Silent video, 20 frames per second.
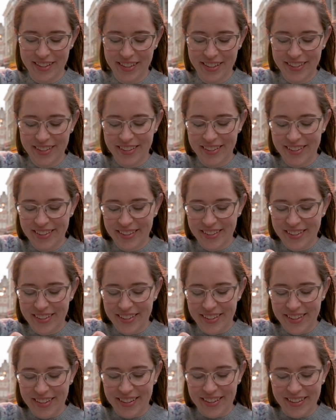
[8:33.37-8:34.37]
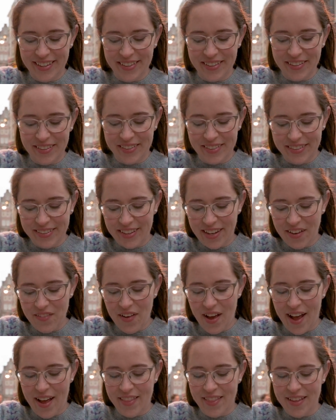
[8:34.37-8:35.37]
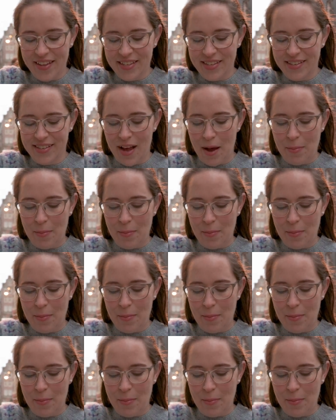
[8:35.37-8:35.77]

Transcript: I've had this